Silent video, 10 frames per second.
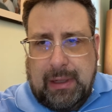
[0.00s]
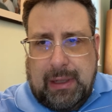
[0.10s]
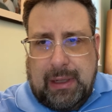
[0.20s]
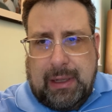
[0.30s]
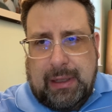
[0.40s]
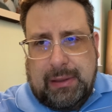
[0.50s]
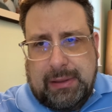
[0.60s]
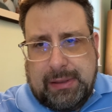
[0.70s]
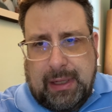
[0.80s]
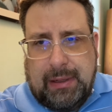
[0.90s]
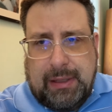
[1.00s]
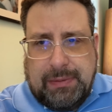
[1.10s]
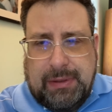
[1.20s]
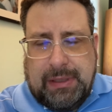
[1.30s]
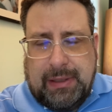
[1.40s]
and his son,
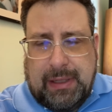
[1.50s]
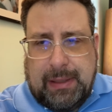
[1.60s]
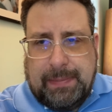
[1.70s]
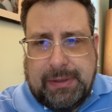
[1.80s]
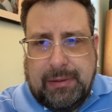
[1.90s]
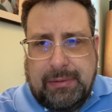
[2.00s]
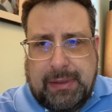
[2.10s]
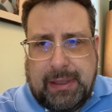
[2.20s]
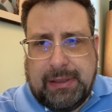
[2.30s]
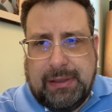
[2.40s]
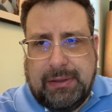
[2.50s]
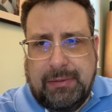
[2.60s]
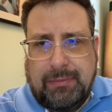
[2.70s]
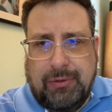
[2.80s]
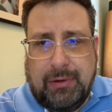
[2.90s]
as we see in that episode, takes it
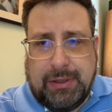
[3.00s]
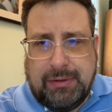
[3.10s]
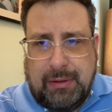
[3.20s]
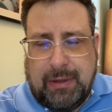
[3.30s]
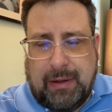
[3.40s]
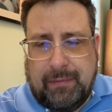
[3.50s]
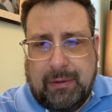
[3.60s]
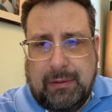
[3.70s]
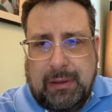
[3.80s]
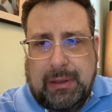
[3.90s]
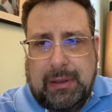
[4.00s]
to a more extreme level.